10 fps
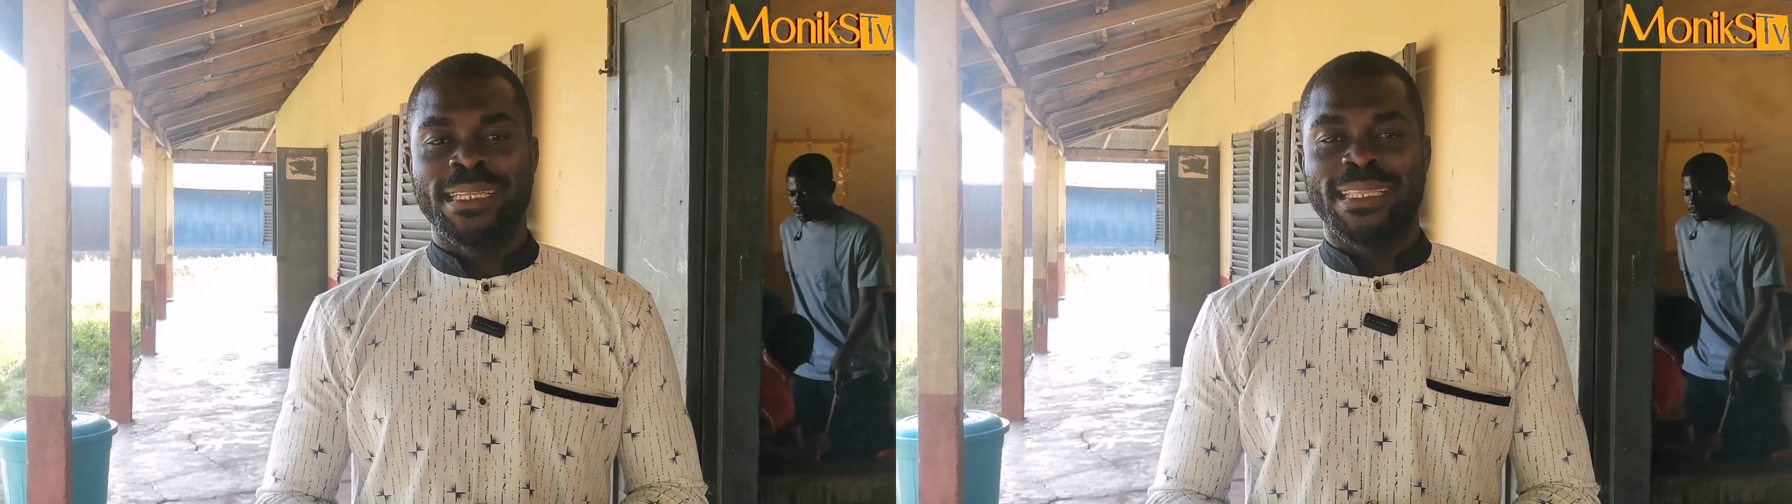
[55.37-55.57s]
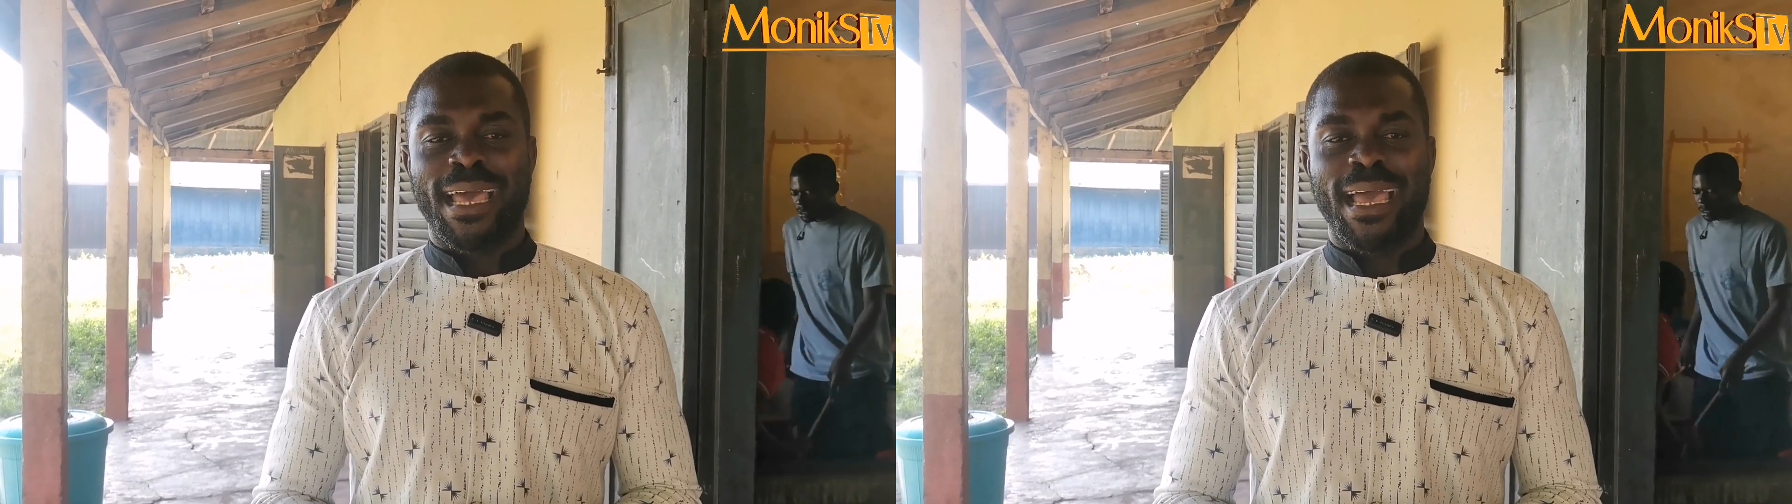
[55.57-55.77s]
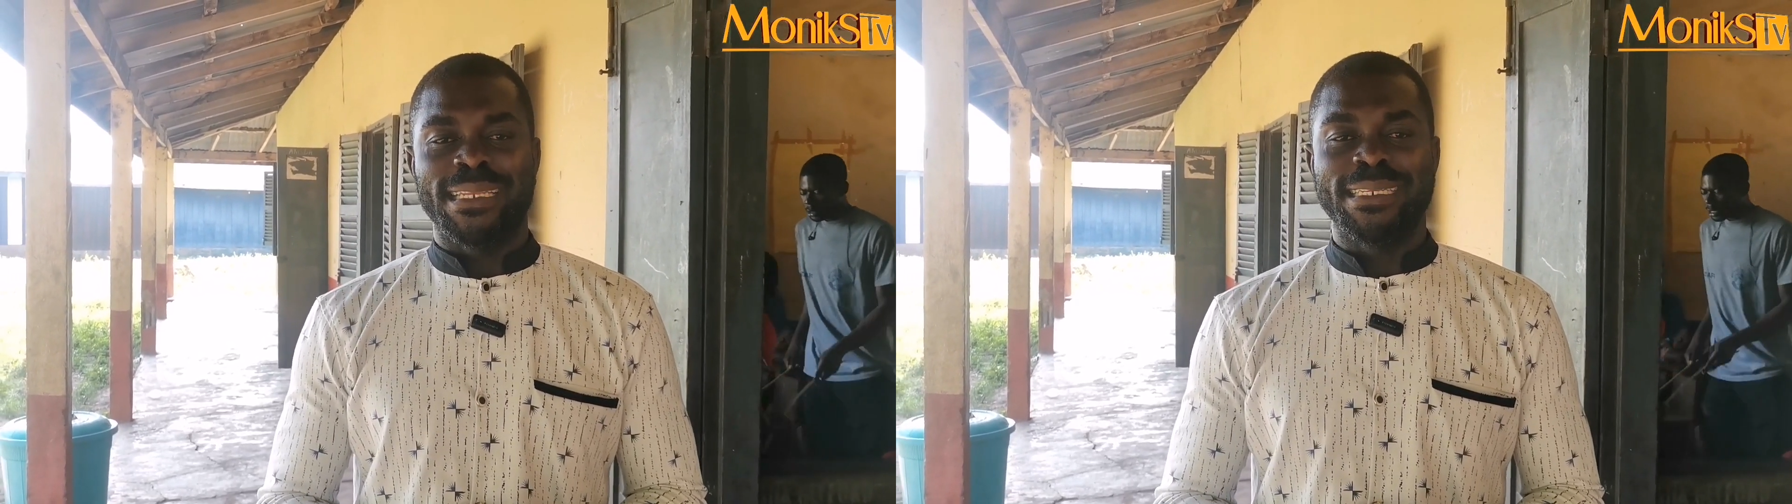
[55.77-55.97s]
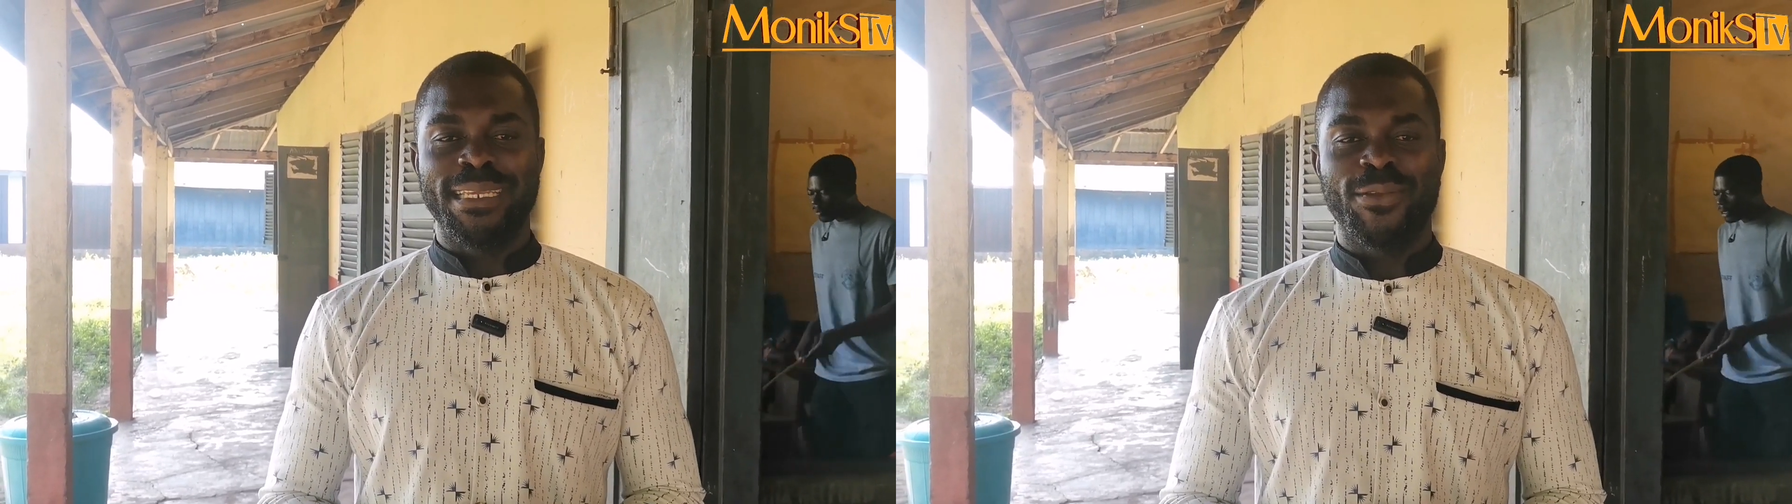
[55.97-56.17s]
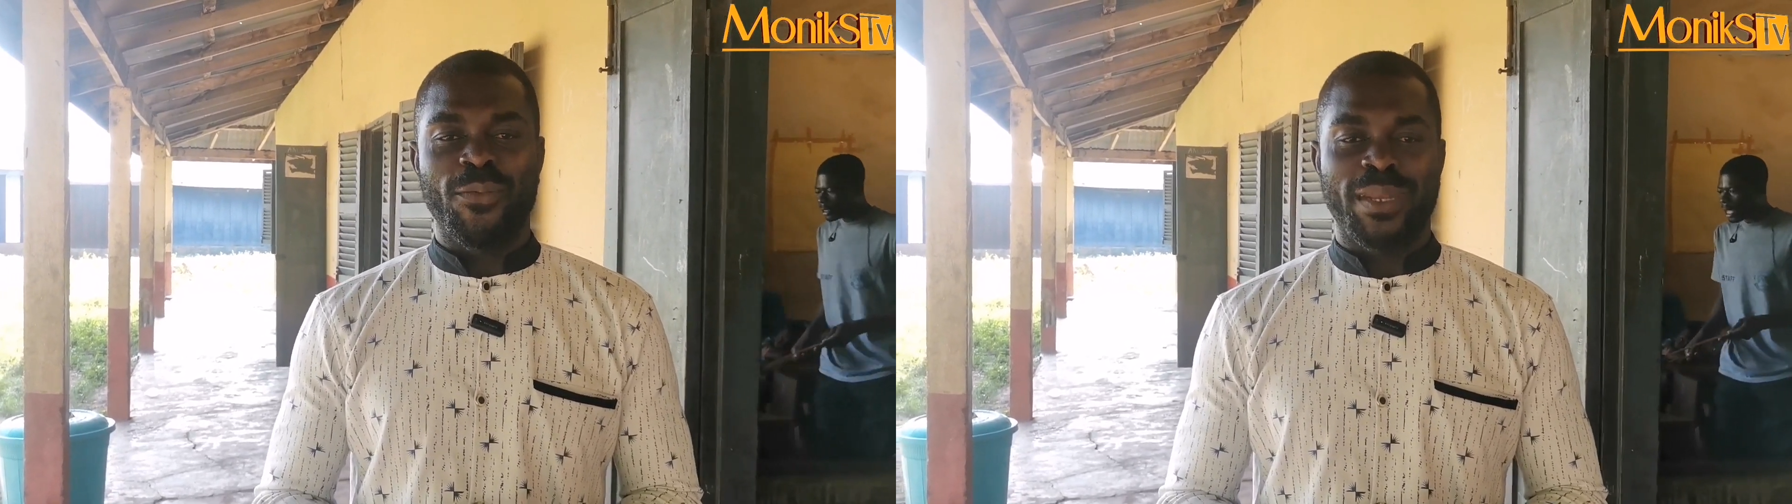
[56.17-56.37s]
Now,
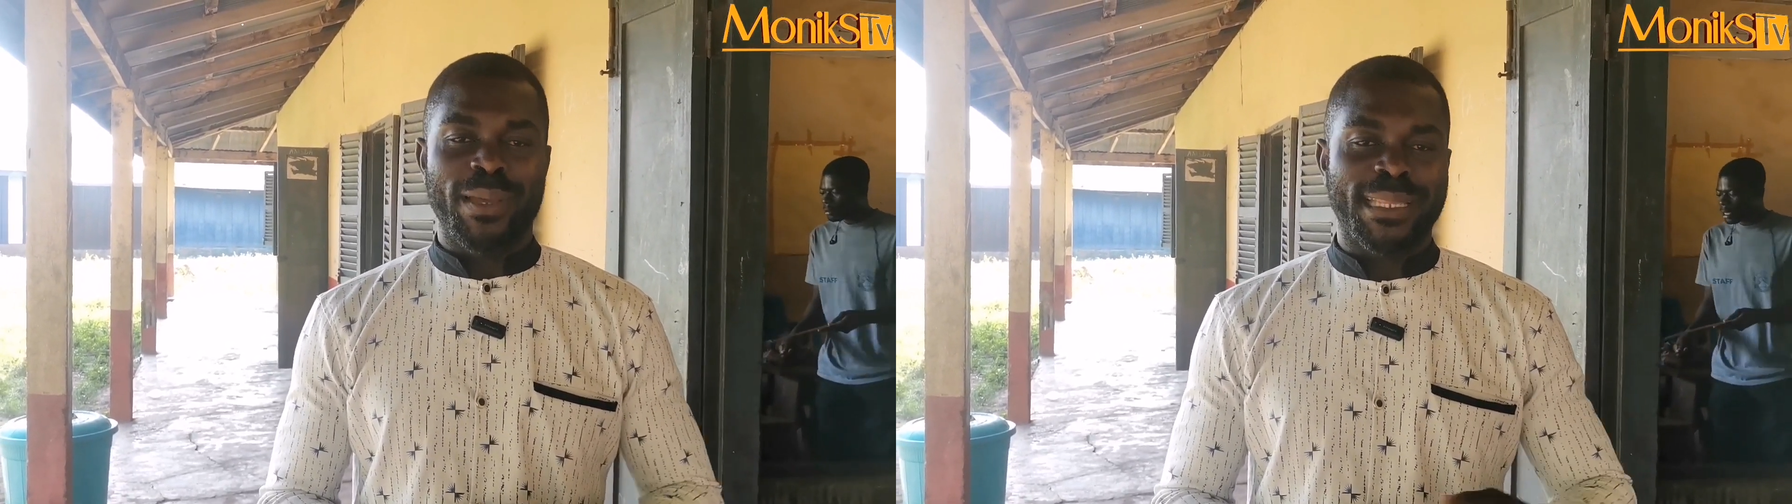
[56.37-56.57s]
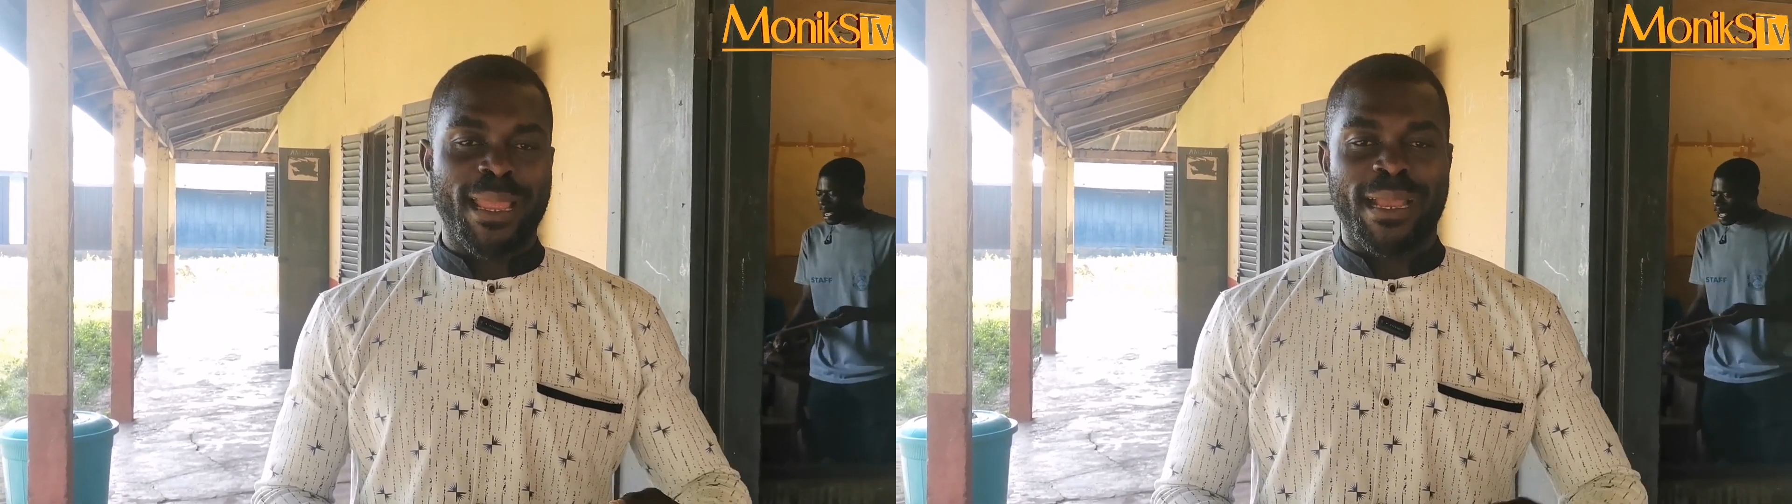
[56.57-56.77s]
Nidino, the better